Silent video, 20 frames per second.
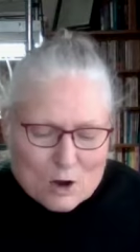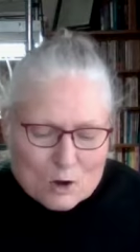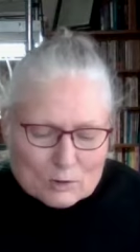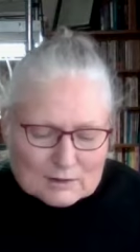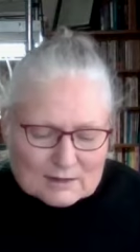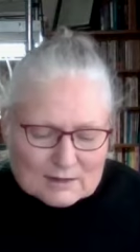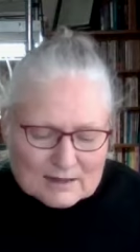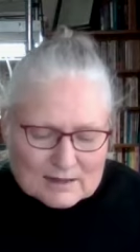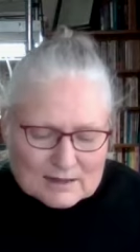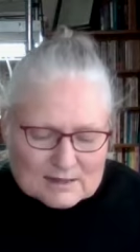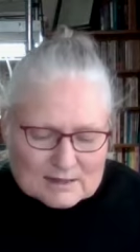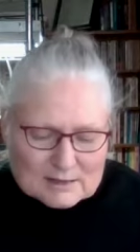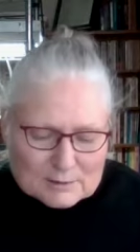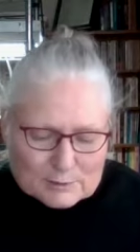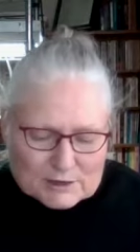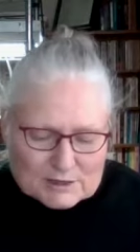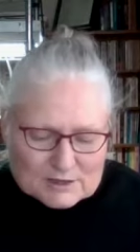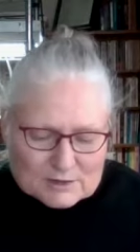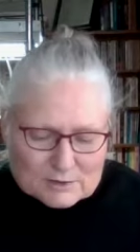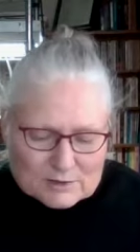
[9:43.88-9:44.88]
Old
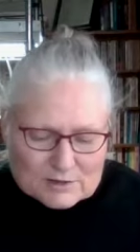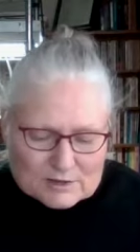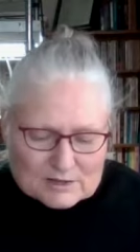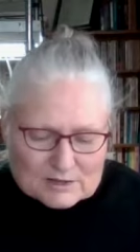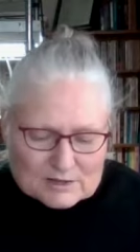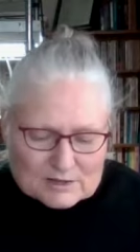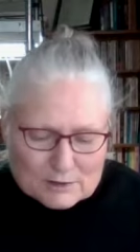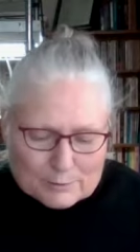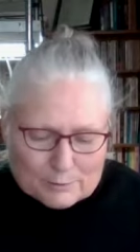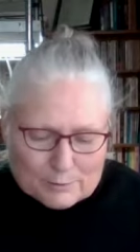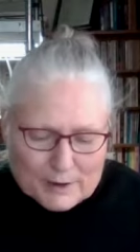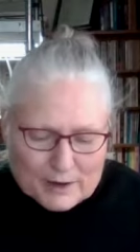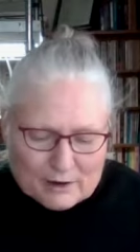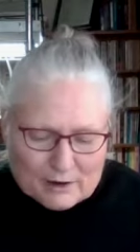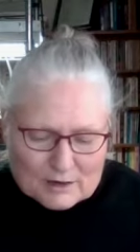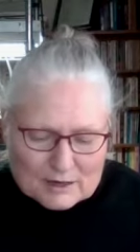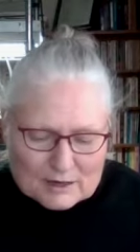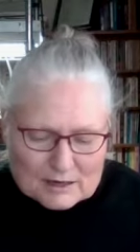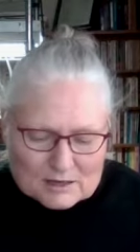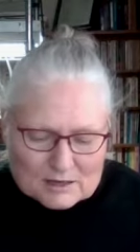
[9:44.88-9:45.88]
Testament sources
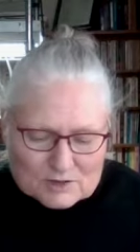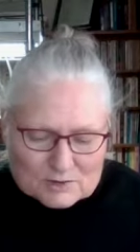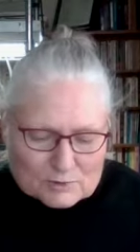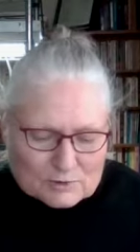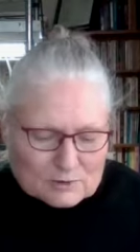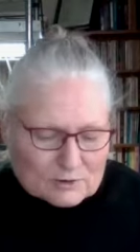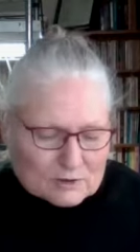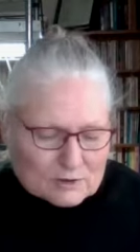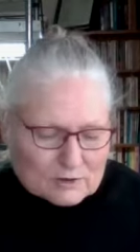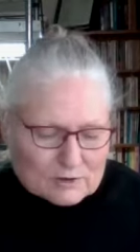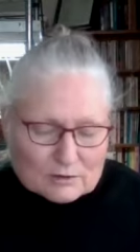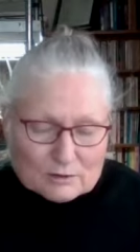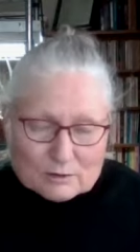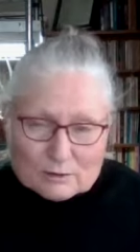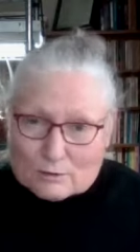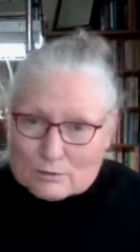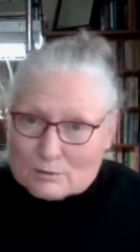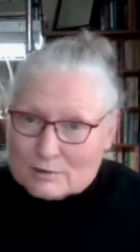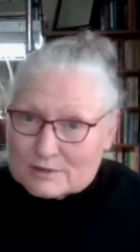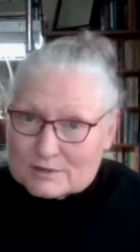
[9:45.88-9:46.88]
compared Israel to the
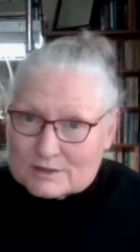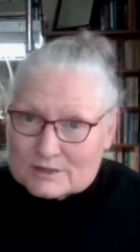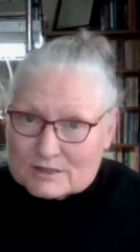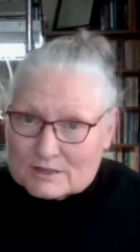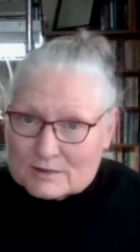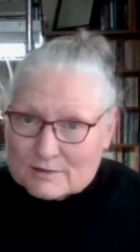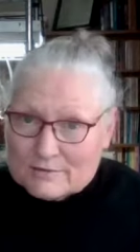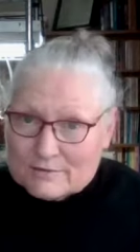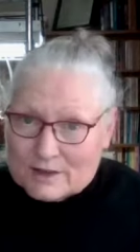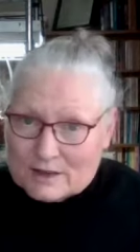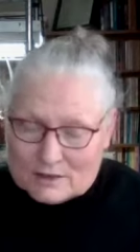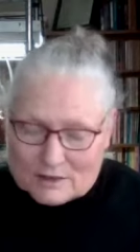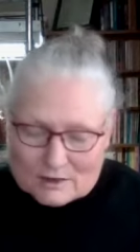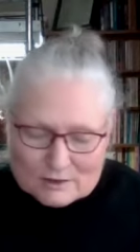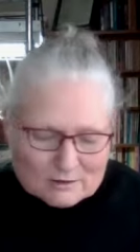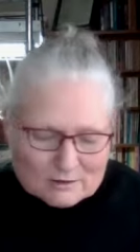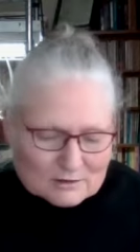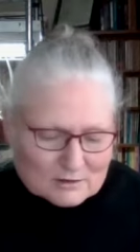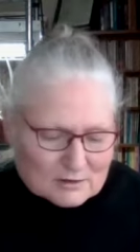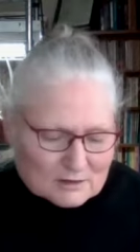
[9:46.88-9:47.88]
Lord's
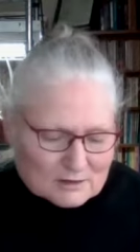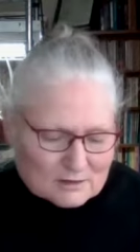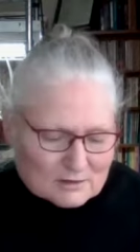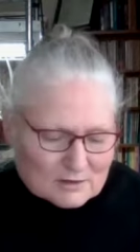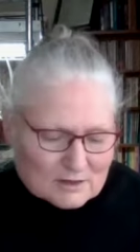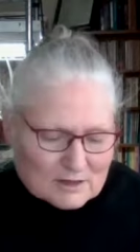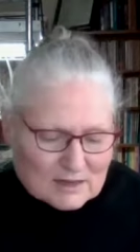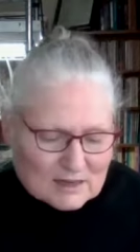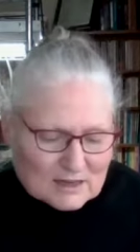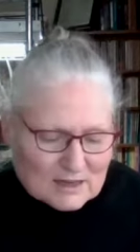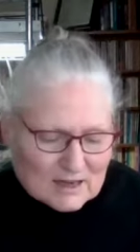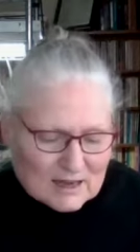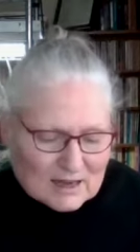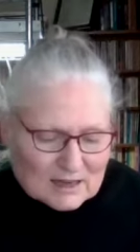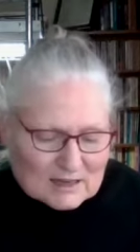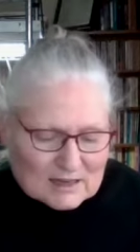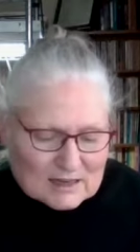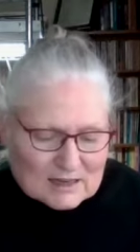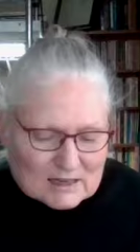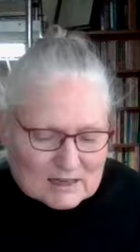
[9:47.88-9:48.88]
vineyard,
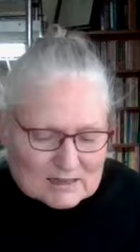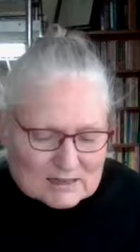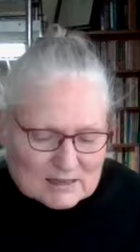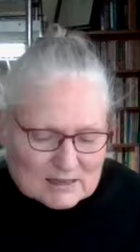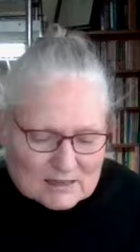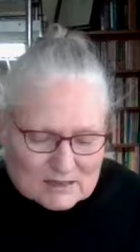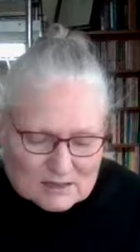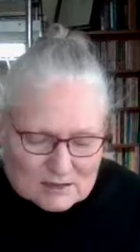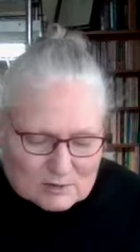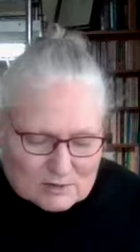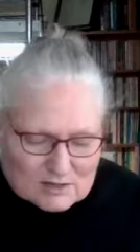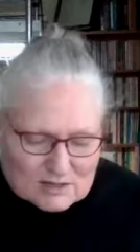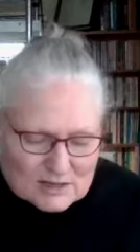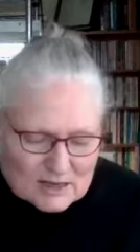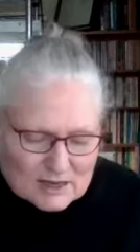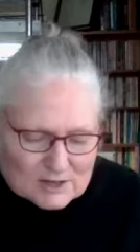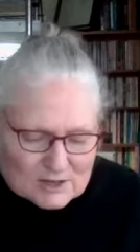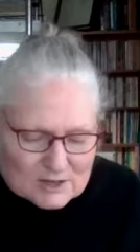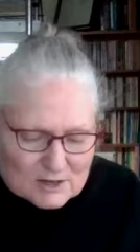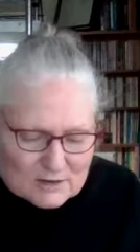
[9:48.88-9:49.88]
an easy
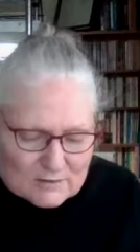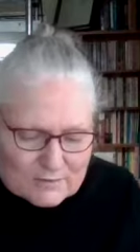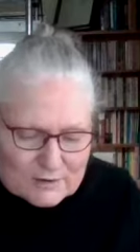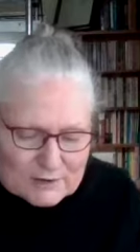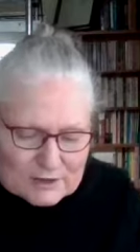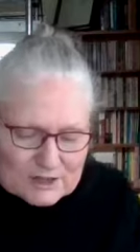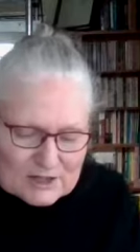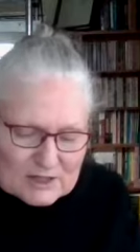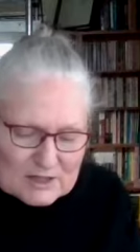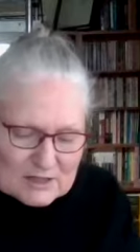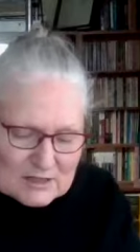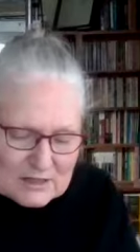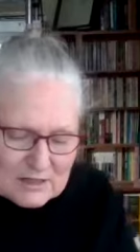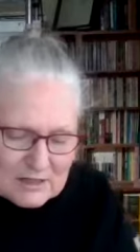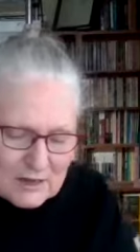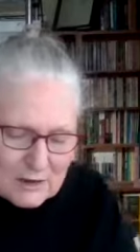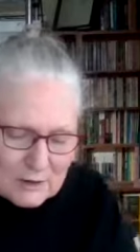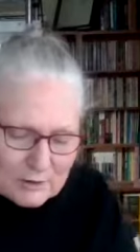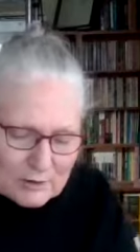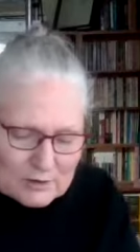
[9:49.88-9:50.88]
association for Jesus
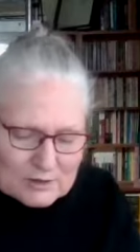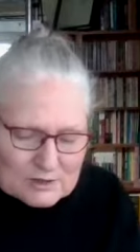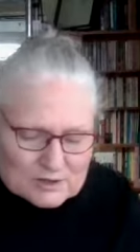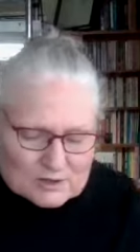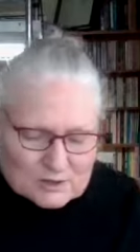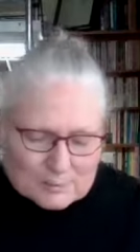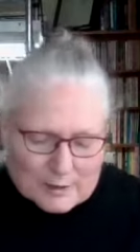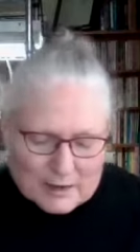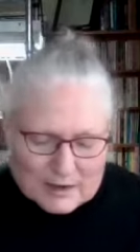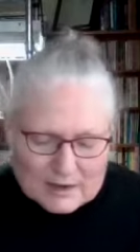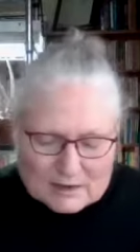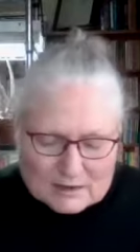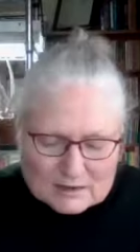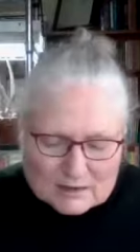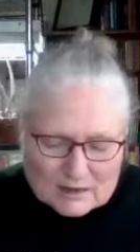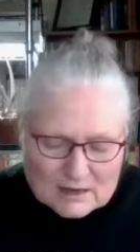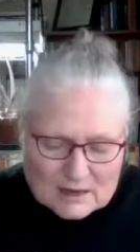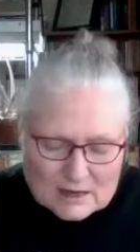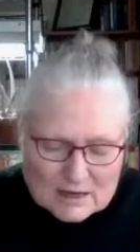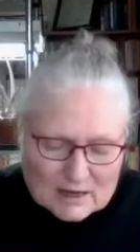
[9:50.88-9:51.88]
hearers to
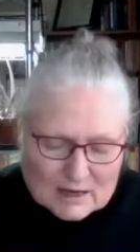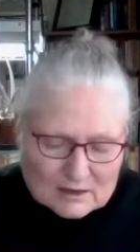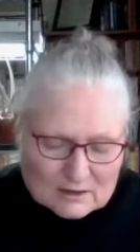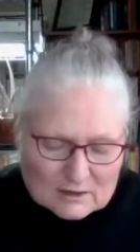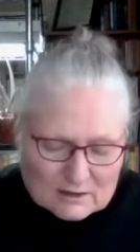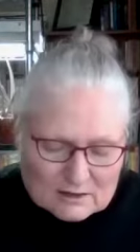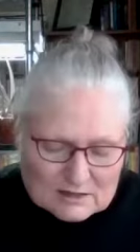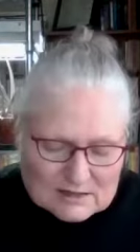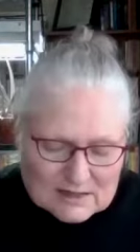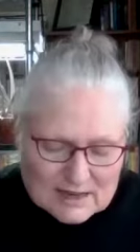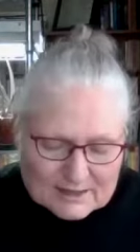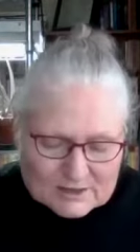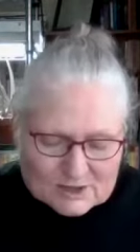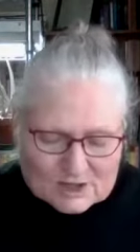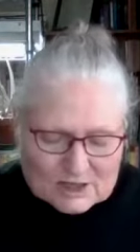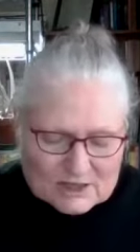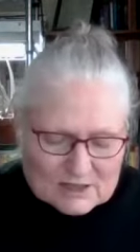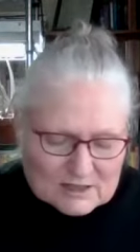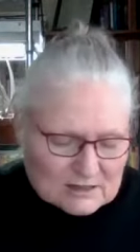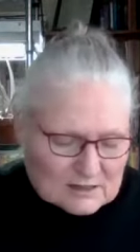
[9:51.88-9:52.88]
make. It looks like
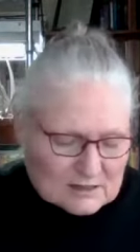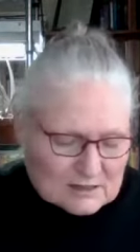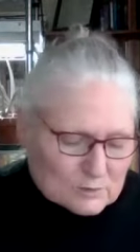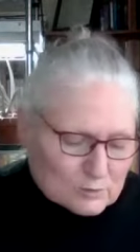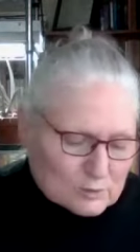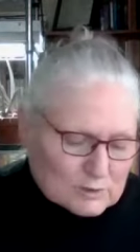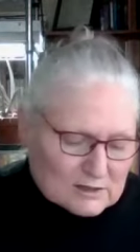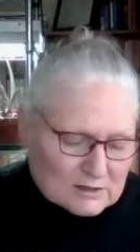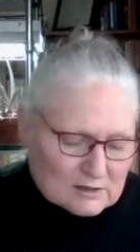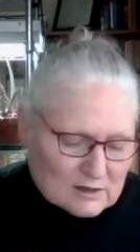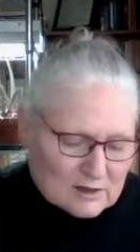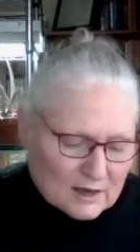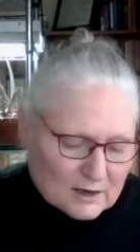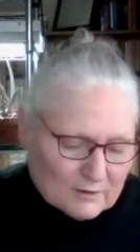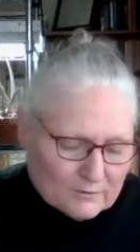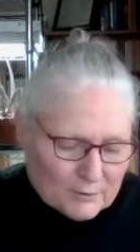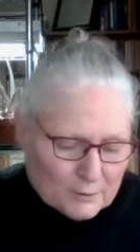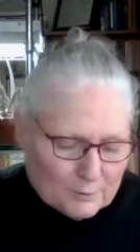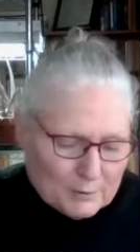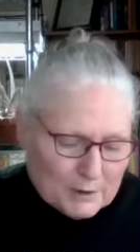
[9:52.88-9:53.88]
Jesus was
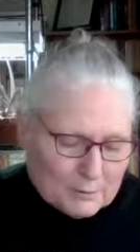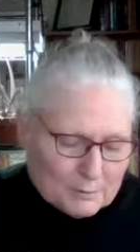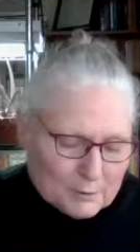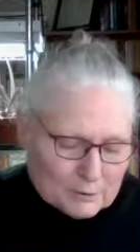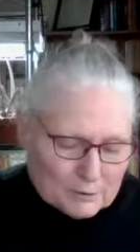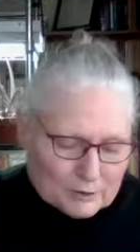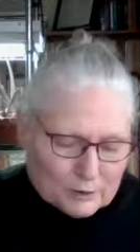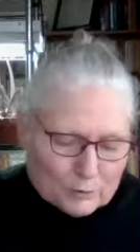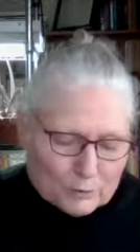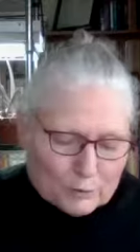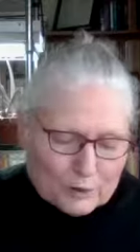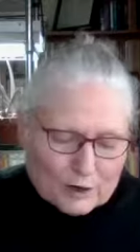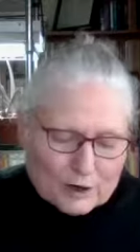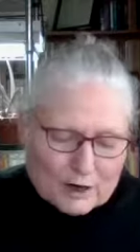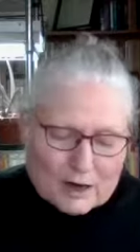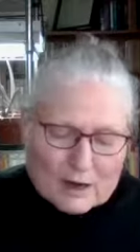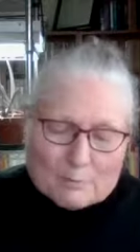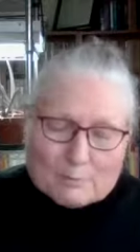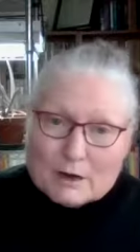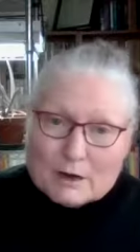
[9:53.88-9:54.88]
looking for people to
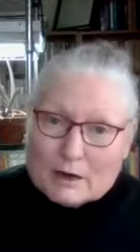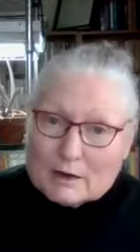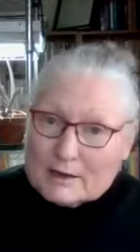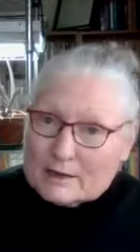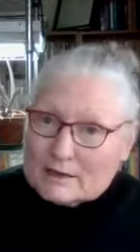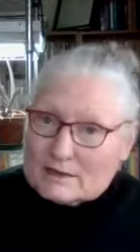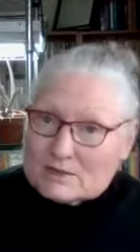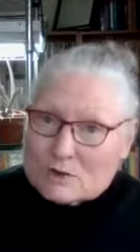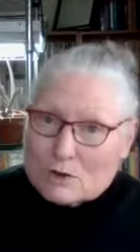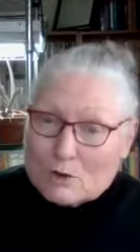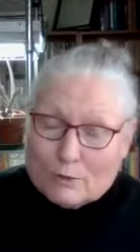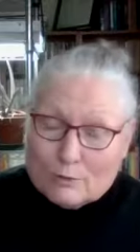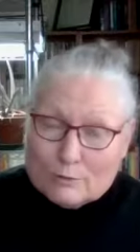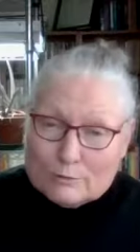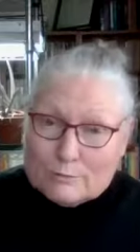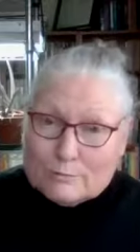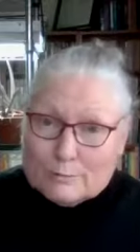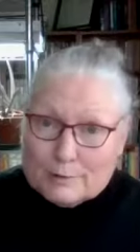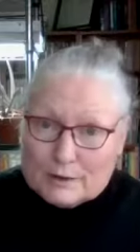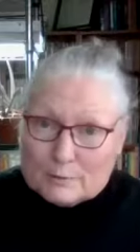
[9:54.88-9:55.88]
work among his
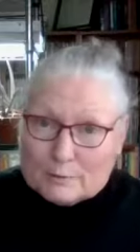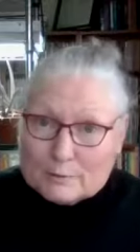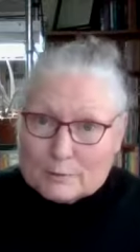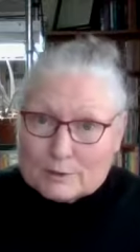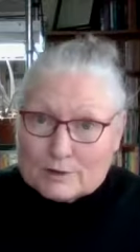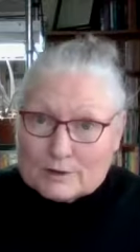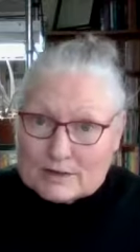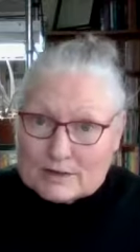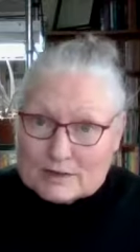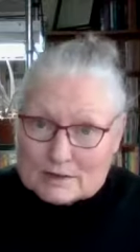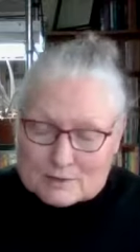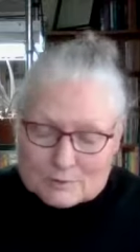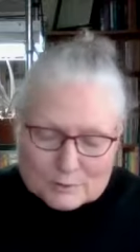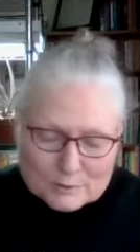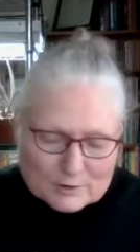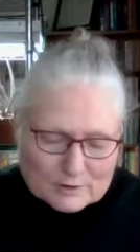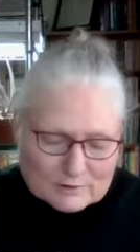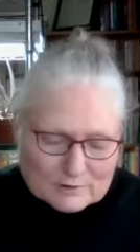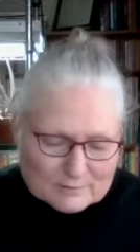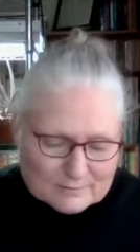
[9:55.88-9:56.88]
own people,
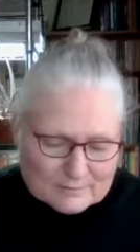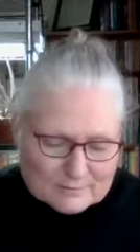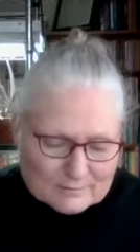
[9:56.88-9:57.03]
Israel.